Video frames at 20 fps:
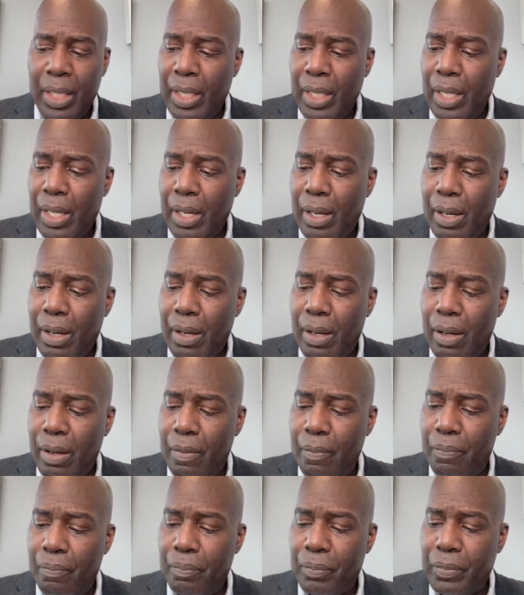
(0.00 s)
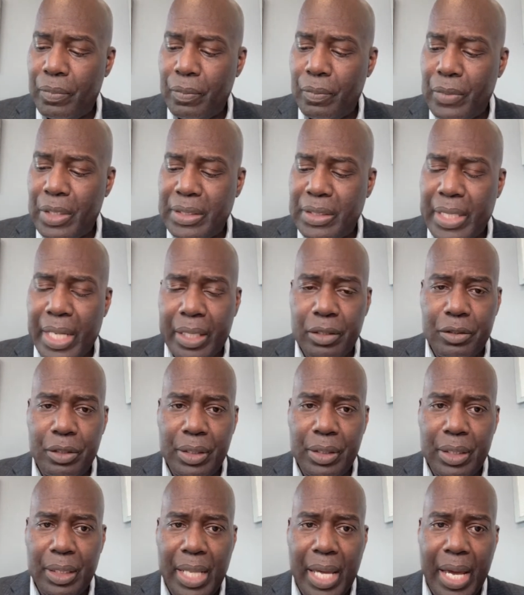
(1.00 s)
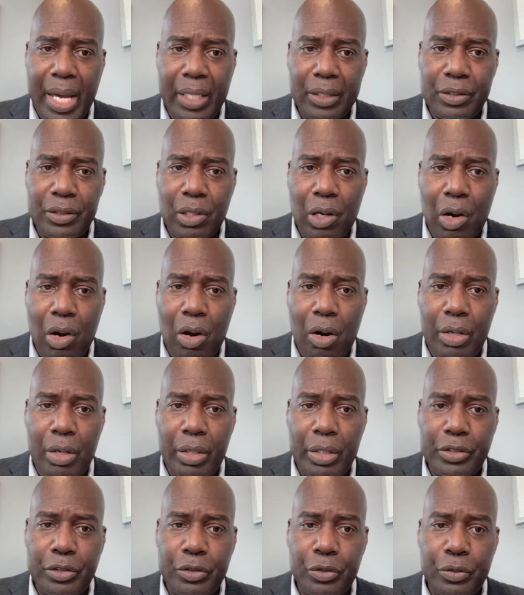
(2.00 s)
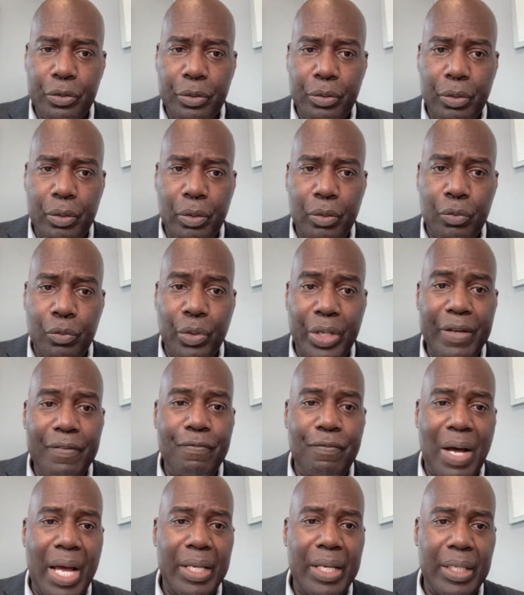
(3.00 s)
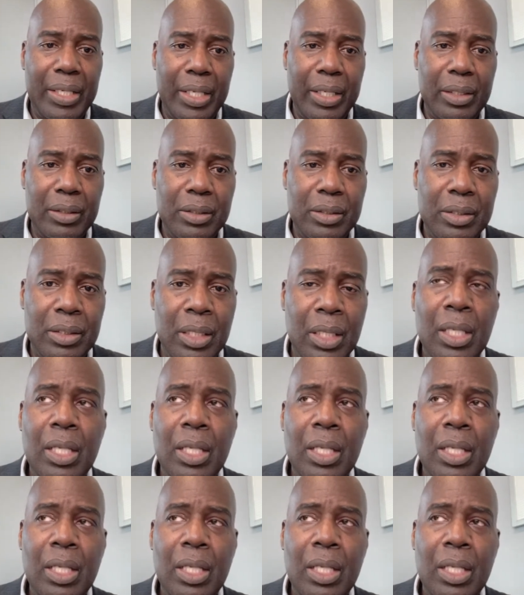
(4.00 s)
The second to the last R is to refinance.